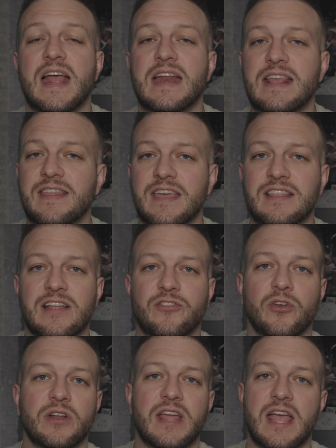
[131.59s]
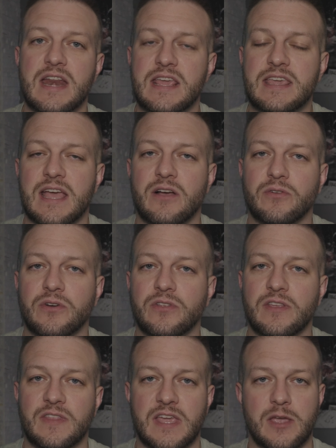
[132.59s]
anything that's on any counter
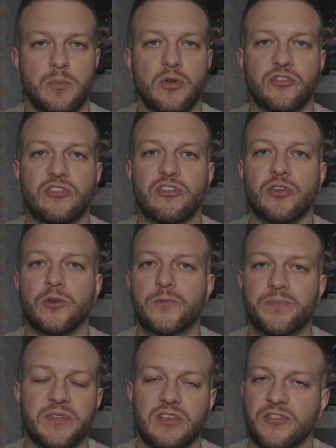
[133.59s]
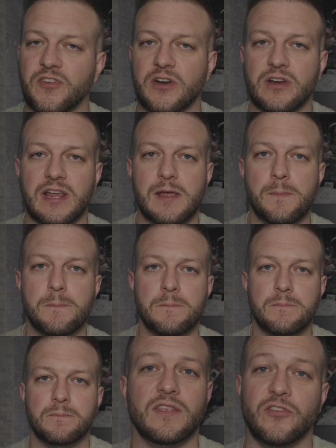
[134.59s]
that they could push it to is fair game.
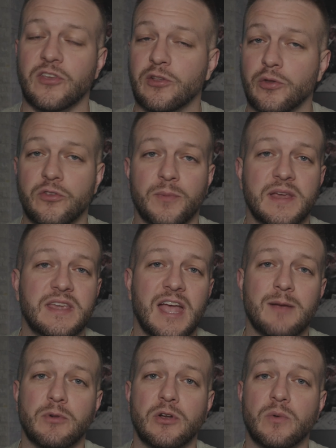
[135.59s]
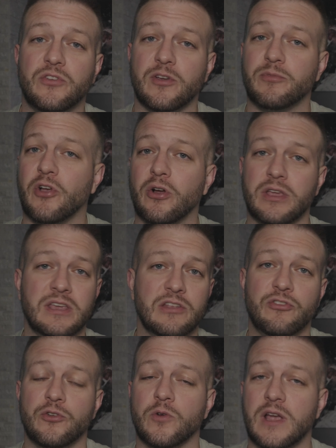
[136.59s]
This includes my camera, which I'm talking
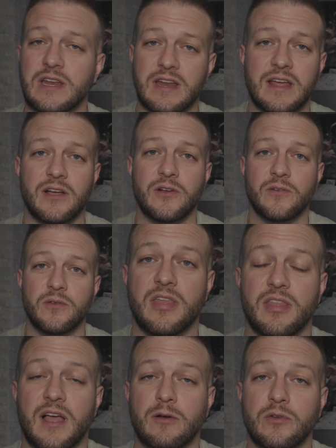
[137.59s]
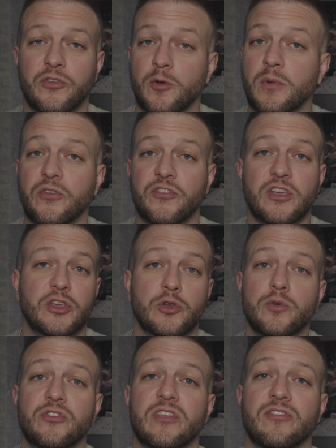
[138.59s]
into right now. That was almost a
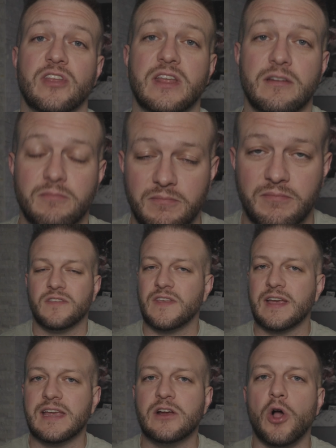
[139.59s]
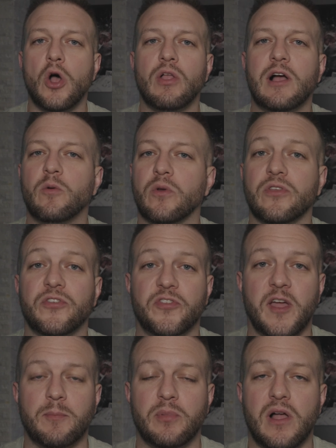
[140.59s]
huge incident. The second call out were the
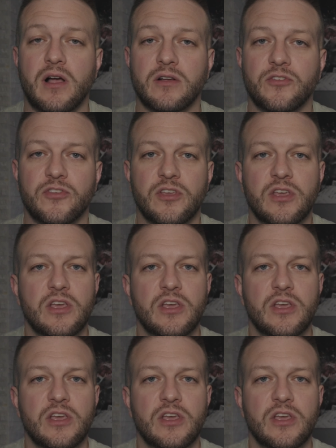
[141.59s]
step blocks.